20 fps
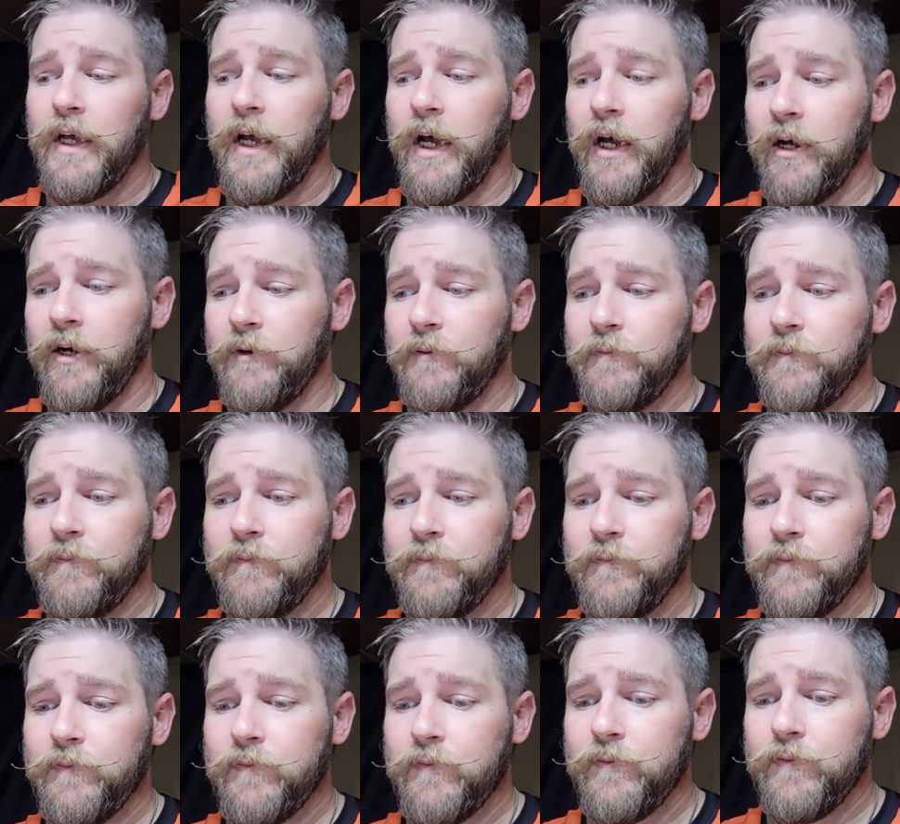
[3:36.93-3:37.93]
Um,
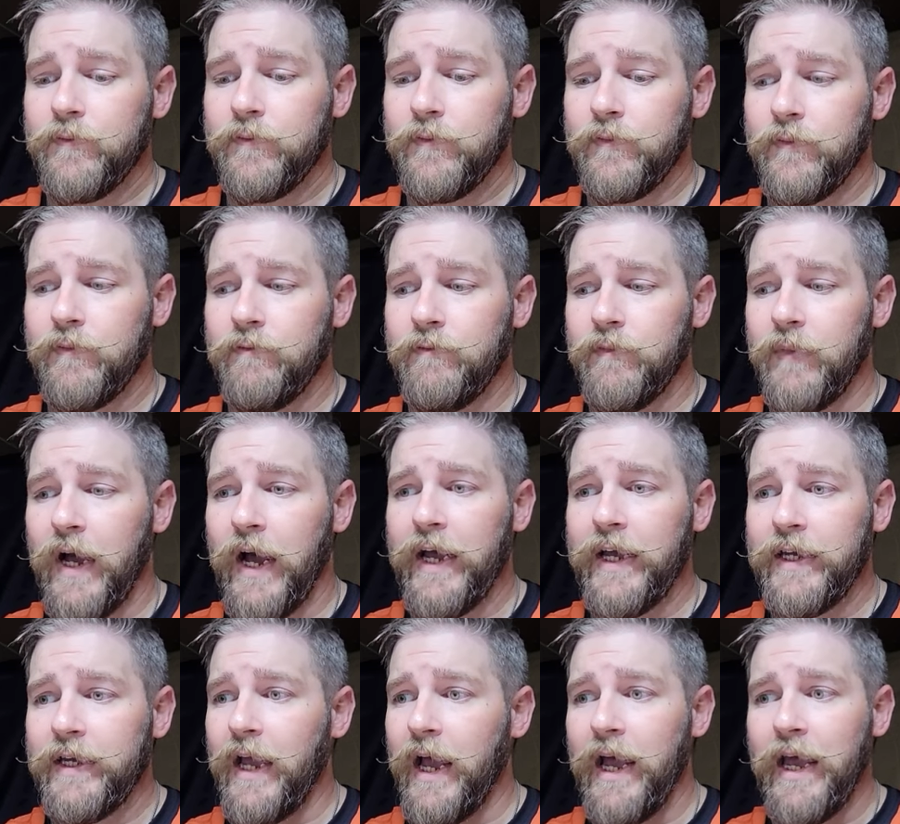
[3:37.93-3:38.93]

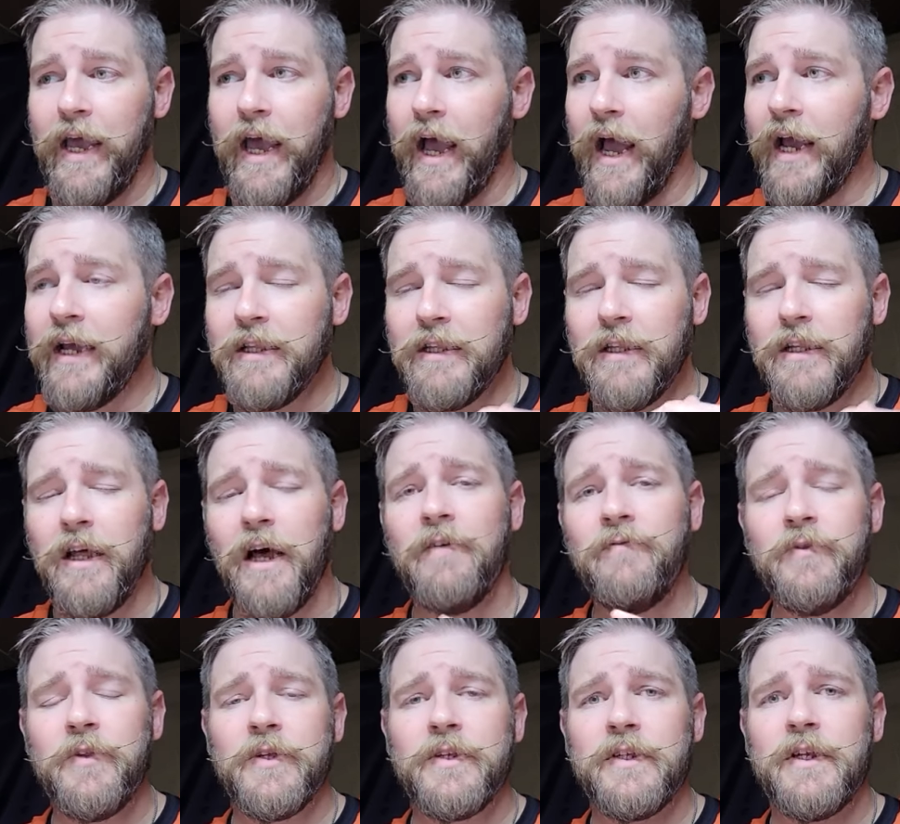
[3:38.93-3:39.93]
I, I, I
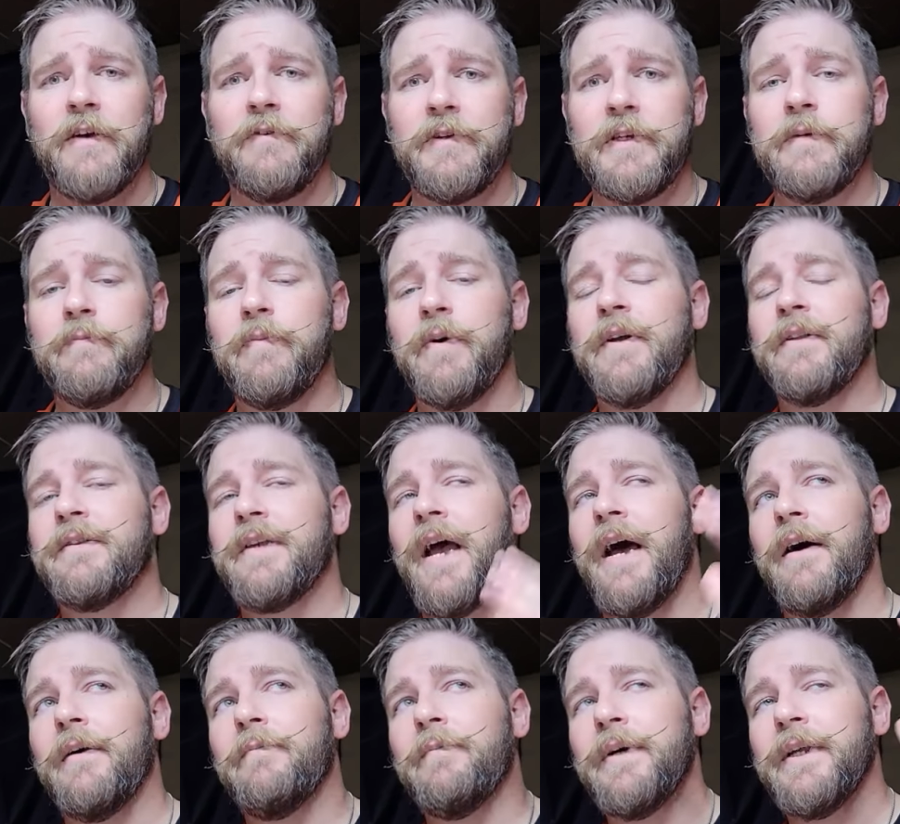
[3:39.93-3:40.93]
love the stuff he puts
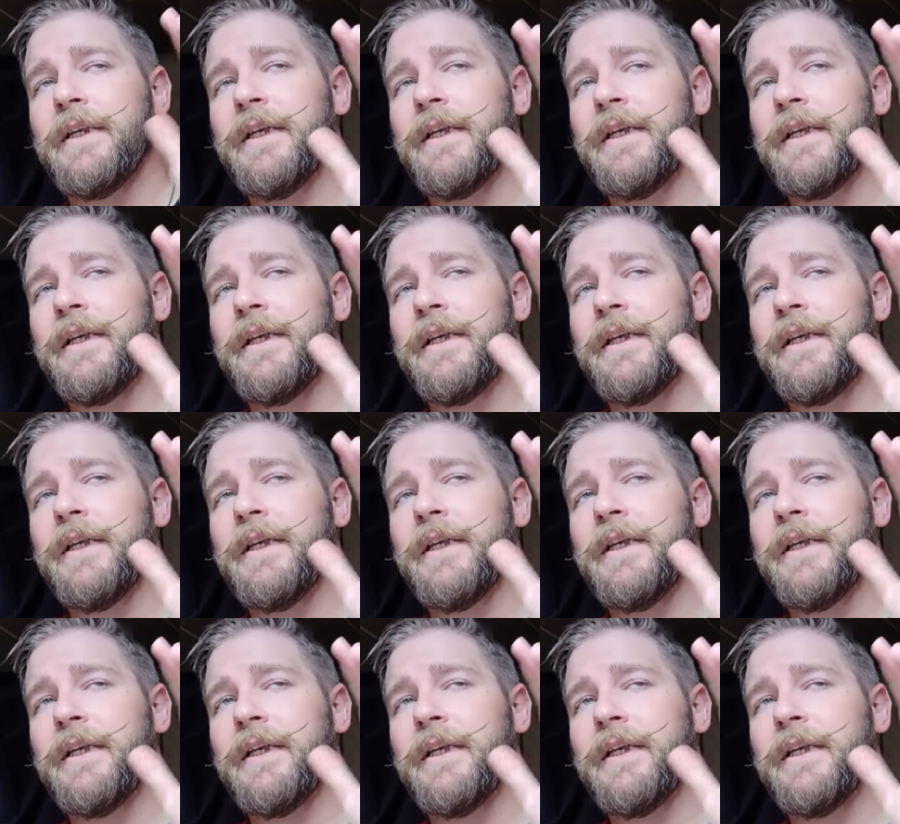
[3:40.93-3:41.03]
out,